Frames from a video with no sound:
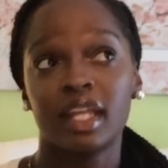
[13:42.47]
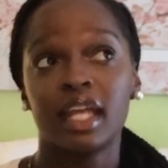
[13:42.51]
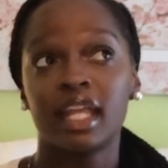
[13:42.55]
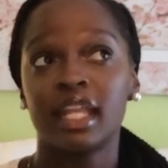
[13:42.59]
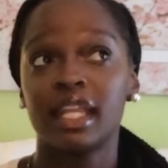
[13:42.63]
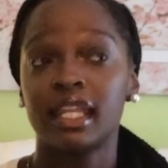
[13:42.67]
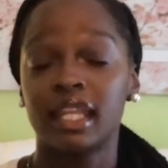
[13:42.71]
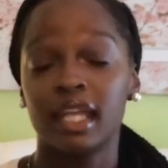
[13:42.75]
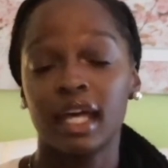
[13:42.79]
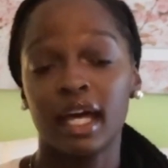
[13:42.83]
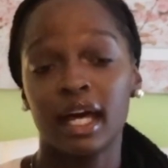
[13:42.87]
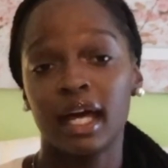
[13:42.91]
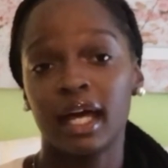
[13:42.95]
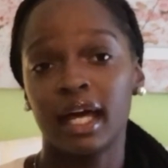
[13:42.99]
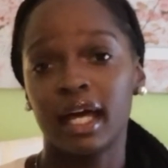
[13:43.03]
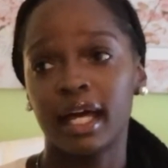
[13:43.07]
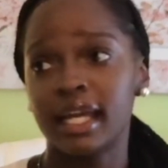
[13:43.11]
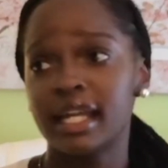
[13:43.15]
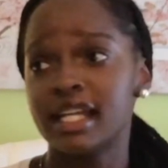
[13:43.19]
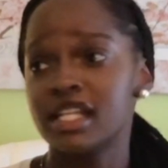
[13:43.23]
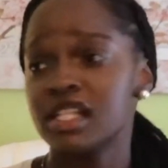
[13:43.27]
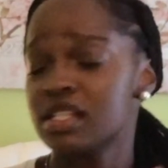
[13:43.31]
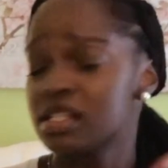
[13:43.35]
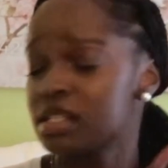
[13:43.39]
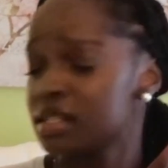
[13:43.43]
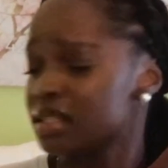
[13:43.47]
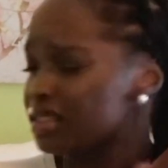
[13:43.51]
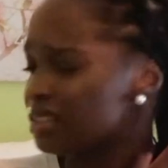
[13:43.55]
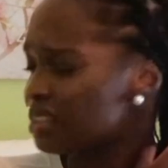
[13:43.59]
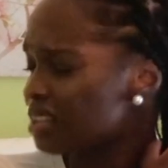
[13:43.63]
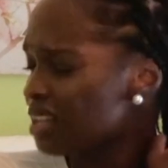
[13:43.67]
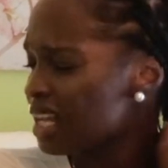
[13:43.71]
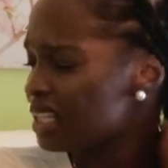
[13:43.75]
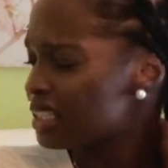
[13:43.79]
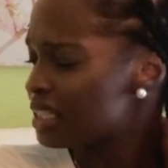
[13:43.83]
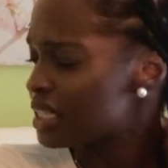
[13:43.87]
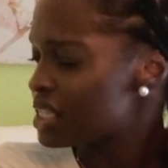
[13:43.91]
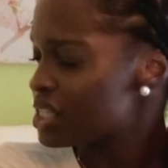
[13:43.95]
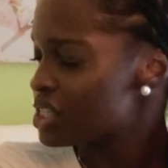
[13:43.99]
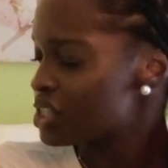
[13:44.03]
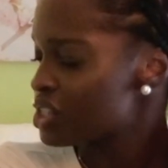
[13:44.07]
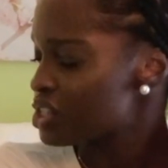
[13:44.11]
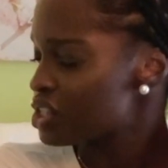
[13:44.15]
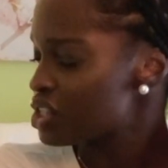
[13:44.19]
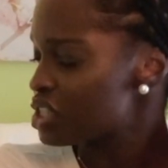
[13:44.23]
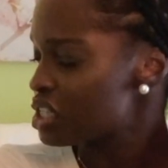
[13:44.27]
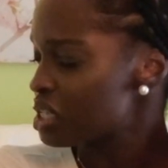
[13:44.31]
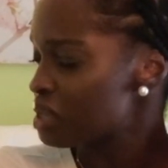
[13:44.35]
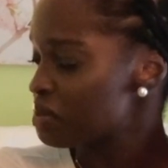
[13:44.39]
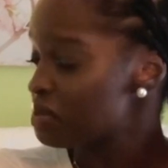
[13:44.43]
the
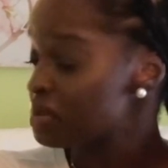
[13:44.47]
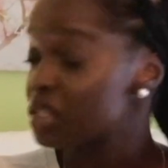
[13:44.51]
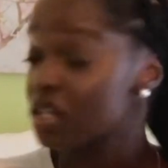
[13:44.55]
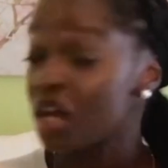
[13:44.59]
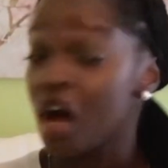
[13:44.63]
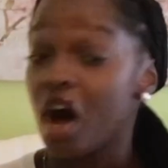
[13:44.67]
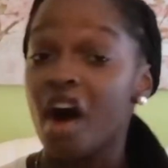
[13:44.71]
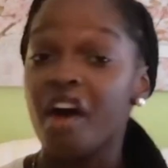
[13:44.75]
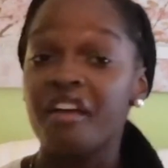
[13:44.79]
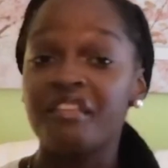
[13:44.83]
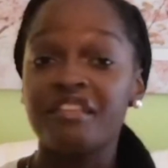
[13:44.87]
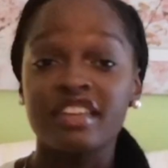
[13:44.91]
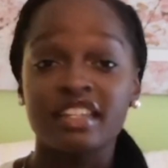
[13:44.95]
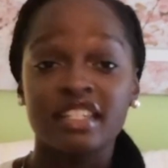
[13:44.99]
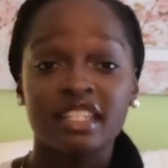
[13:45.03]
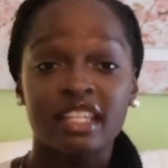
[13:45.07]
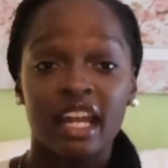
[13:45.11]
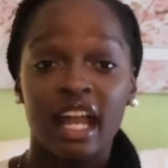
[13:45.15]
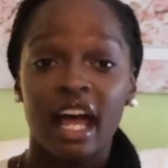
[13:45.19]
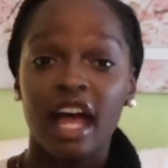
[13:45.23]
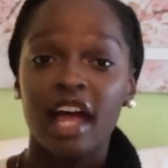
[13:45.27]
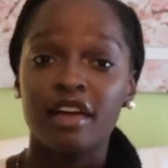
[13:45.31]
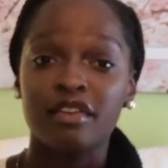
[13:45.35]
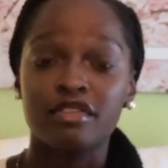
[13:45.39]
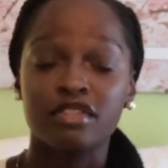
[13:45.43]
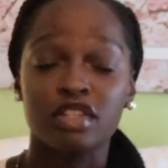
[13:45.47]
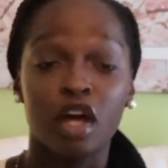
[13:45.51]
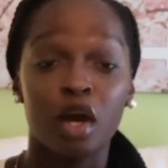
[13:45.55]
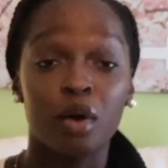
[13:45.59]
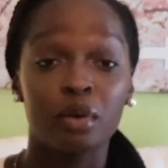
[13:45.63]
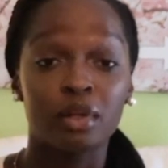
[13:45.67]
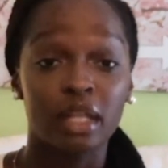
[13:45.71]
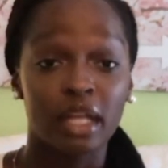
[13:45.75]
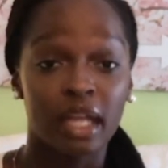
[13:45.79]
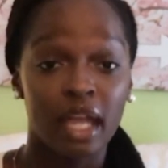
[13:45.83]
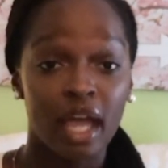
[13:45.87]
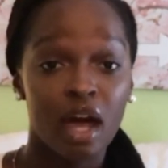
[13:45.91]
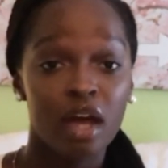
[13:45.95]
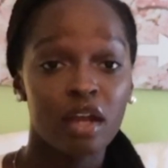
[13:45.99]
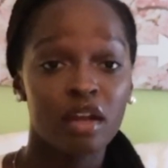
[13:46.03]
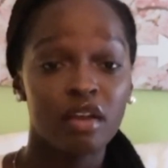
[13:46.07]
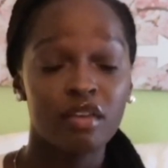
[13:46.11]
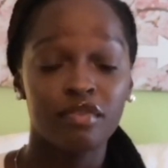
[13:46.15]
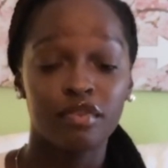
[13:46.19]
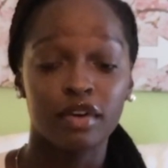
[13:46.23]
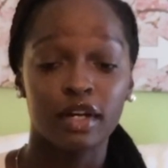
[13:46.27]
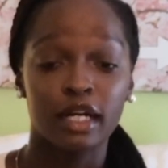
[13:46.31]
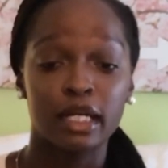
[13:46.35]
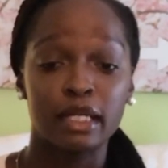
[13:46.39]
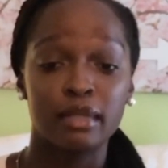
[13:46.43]
internships, the offers that I saw with accounting
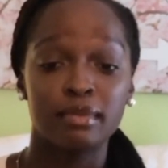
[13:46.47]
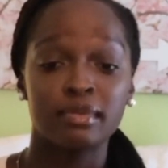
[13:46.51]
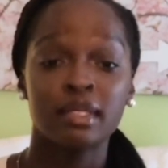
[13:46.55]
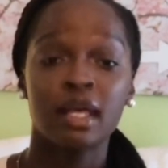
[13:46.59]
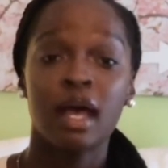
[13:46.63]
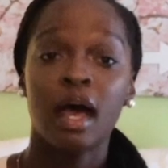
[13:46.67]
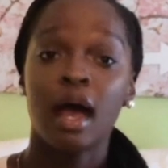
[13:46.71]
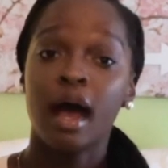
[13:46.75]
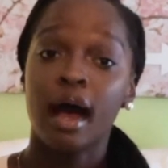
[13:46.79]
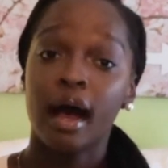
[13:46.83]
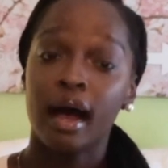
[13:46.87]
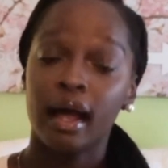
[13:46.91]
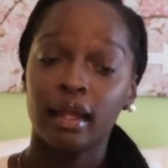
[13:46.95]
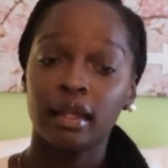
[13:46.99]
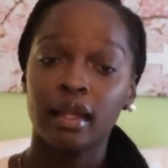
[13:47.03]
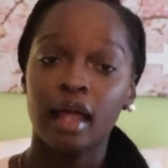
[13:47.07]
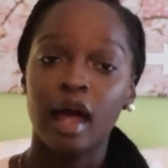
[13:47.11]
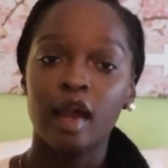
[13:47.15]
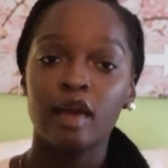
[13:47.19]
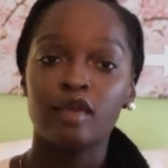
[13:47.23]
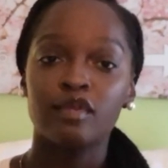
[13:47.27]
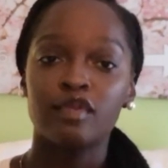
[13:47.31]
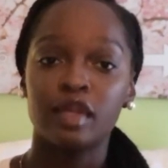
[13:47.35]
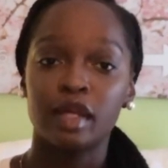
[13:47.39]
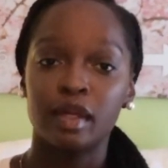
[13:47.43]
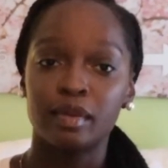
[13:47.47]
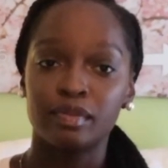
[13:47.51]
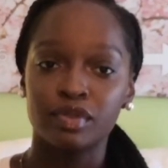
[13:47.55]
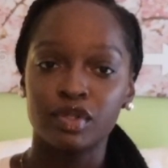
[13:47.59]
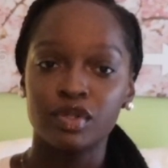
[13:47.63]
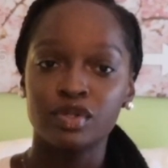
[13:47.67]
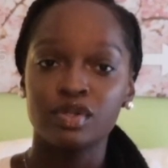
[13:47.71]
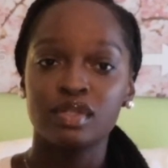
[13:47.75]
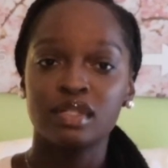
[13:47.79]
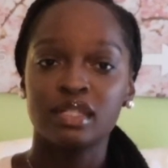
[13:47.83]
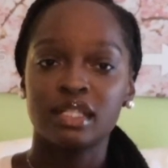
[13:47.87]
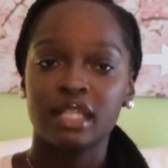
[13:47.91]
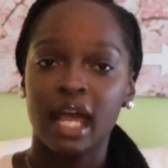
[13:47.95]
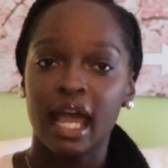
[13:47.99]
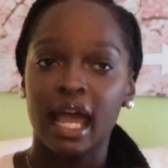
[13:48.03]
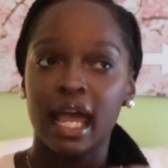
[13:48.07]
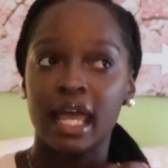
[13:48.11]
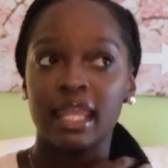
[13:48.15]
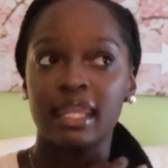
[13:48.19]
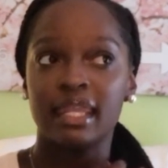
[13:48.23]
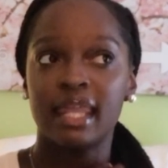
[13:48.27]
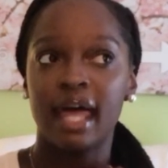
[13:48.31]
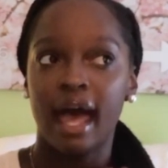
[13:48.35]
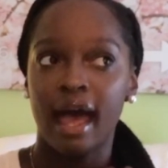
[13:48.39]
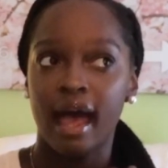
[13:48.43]
firms, a lot of them do say
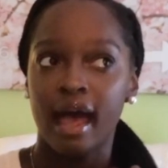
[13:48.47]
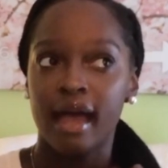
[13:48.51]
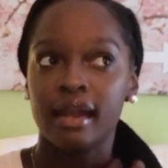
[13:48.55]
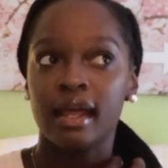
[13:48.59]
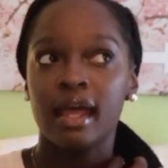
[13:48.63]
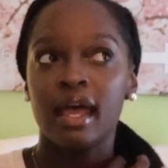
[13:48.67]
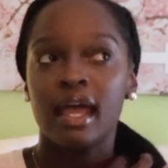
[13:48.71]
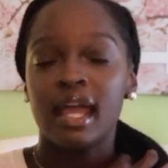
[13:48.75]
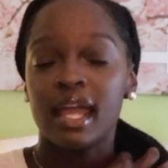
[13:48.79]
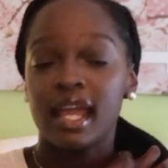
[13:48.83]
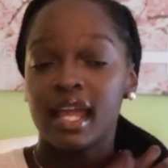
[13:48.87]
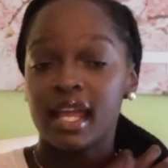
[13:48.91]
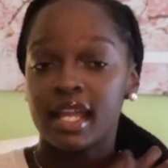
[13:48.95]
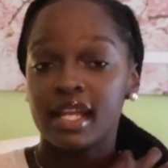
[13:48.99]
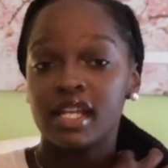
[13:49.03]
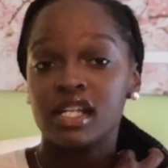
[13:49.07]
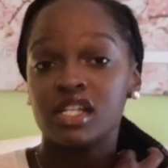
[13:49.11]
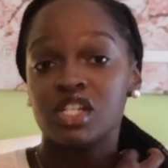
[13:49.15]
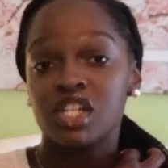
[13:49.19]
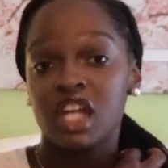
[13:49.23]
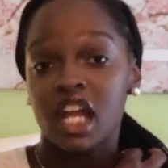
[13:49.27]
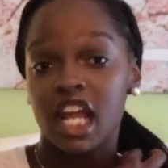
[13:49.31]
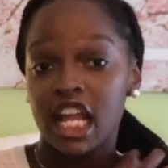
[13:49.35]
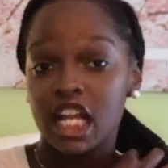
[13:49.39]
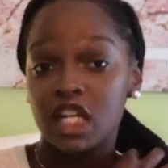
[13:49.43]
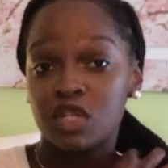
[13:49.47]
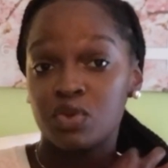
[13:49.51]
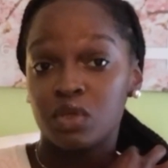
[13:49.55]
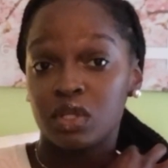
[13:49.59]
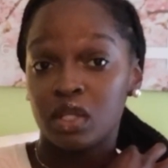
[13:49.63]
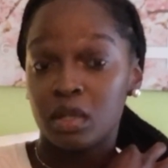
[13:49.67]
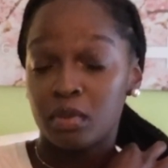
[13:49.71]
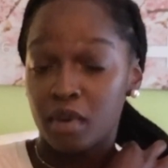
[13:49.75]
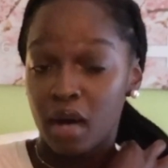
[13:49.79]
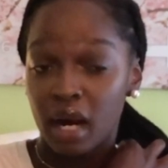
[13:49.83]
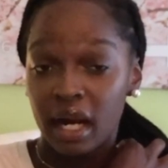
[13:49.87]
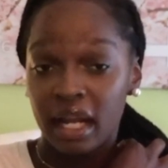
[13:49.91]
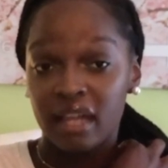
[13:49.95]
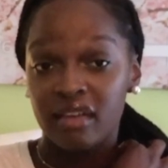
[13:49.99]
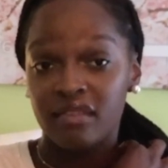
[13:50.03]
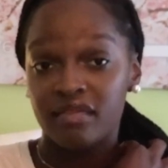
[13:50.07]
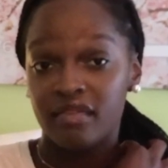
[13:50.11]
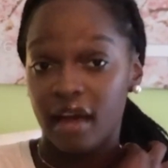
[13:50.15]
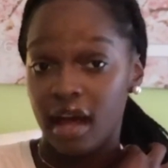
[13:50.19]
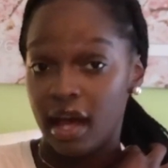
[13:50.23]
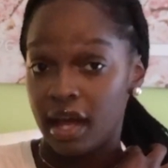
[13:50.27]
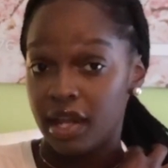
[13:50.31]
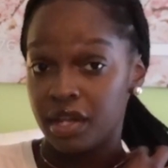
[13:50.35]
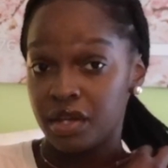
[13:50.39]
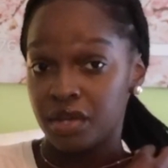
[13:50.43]
that it can change with the market
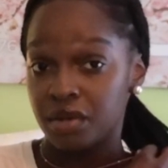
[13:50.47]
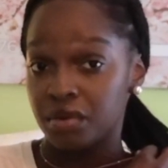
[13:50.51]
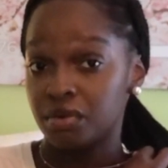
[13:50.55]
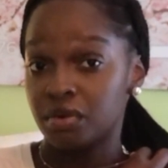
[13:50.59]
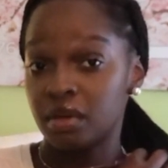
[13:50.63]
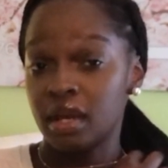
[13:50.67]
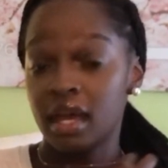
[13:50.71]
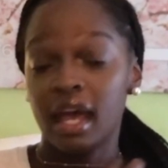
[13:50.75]
value.